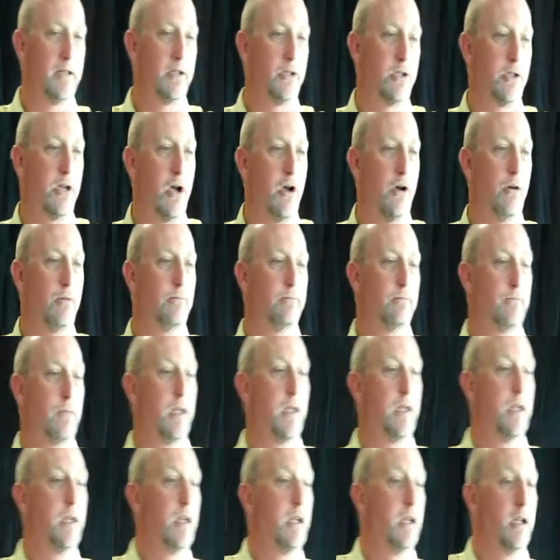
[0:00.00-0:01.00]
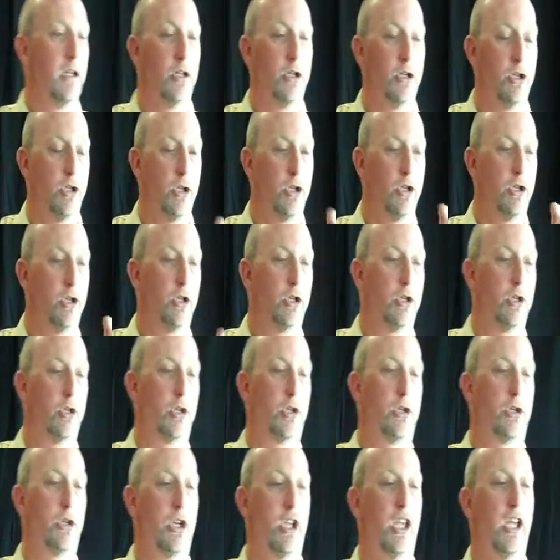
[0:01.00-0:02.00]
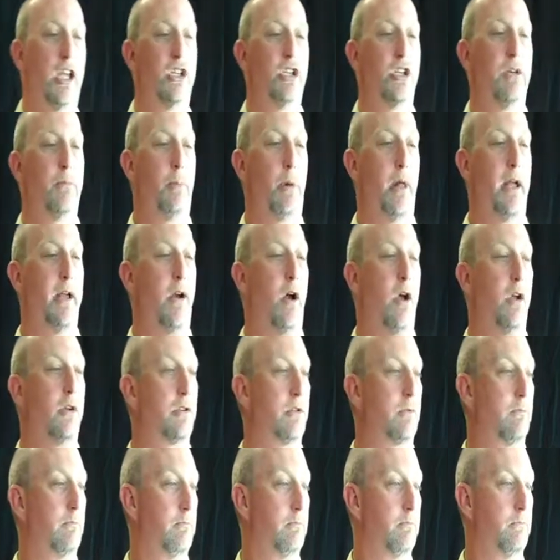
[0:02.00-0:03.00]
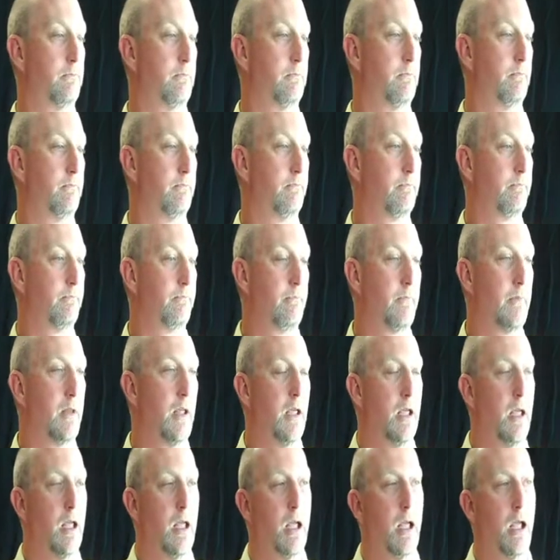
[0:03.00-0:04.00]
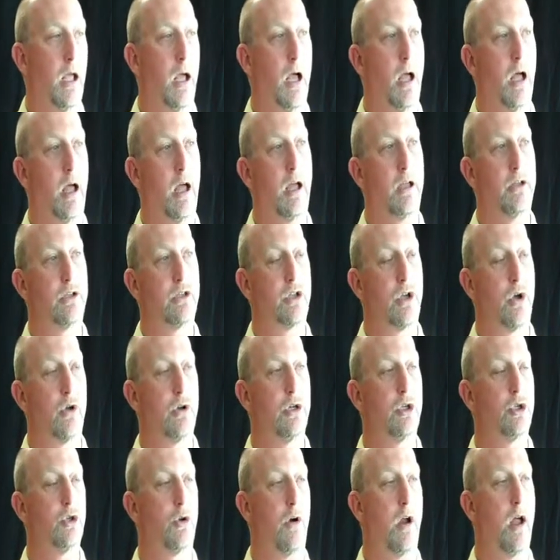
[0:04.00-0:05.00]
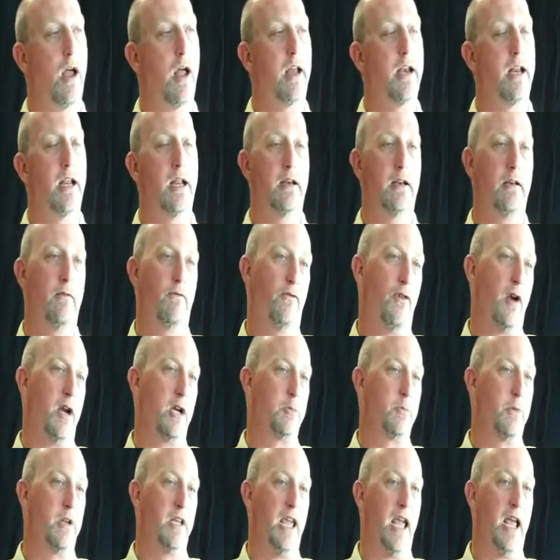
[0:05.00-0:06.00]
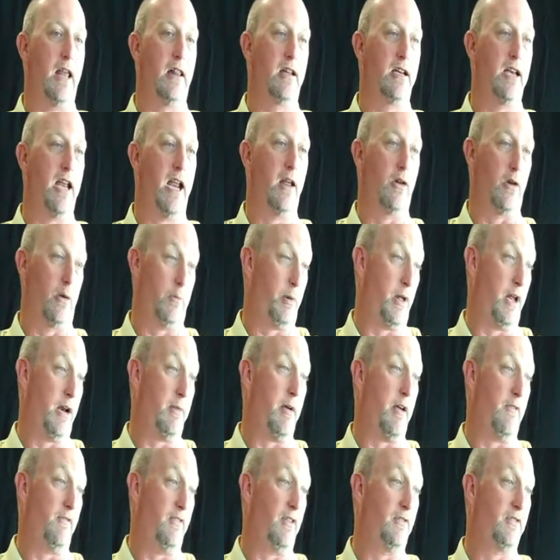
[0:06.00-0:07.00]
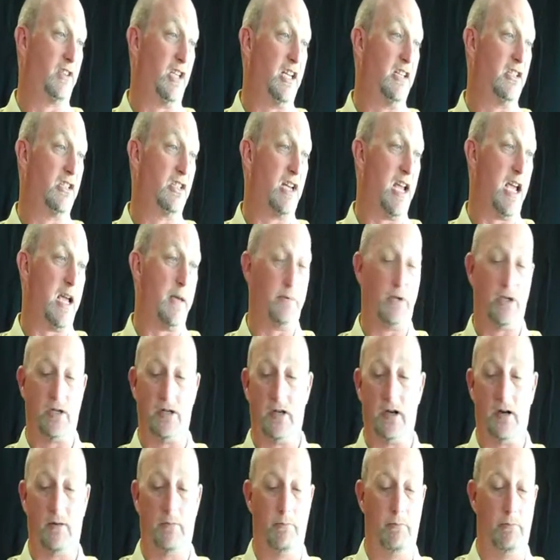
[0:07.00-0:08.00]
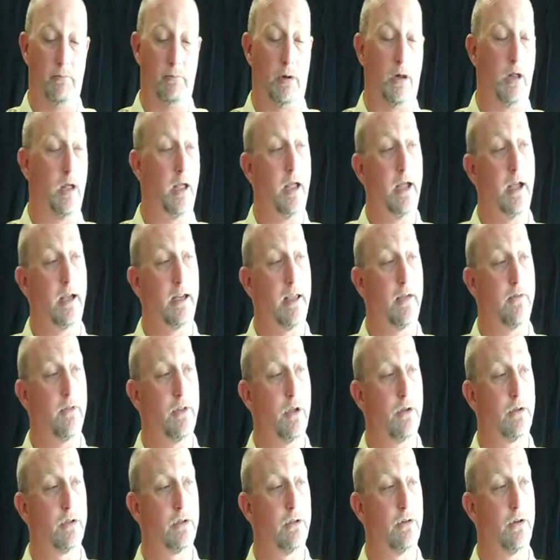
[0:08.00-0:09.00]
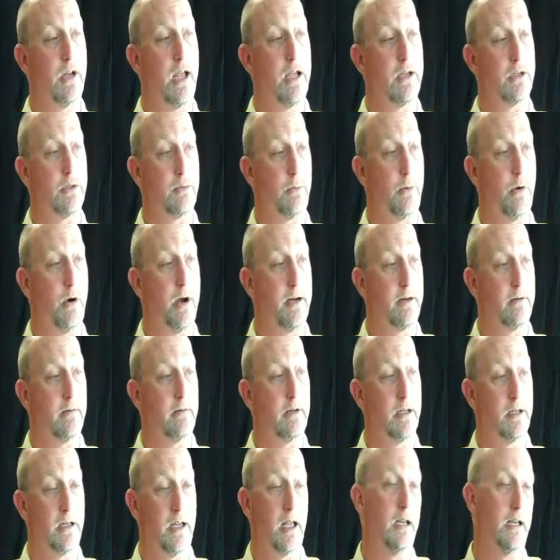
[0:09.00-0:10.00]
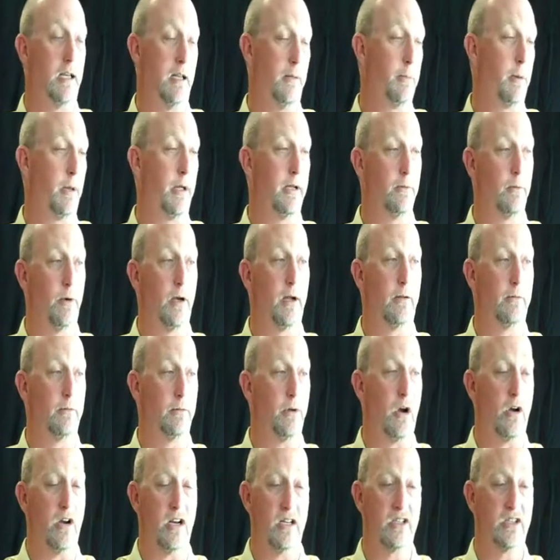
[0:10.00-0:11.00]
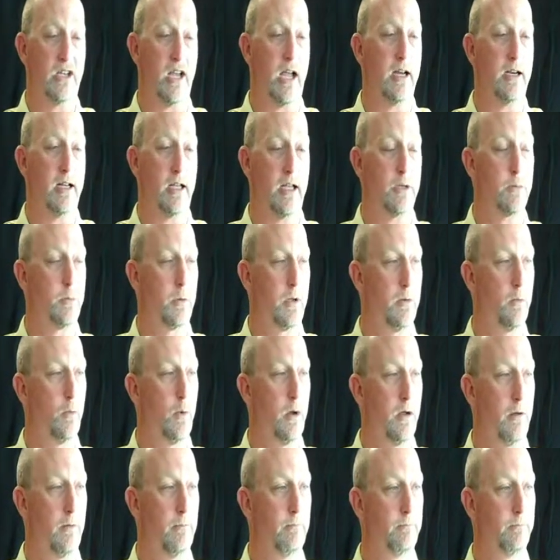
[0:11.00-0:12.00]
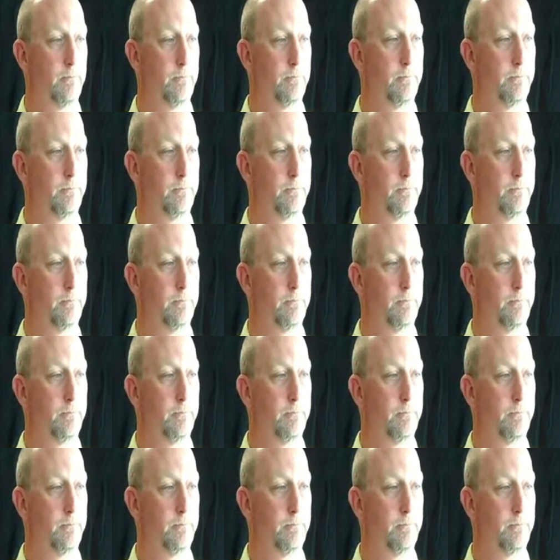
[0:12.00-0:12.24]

So Kitchen played awesome. Uh, so did Gerard. And freshman Galen Naylor played about 15 snaps in there, uh, giving those two guys a break. And, and he played well. Our inside guys played well.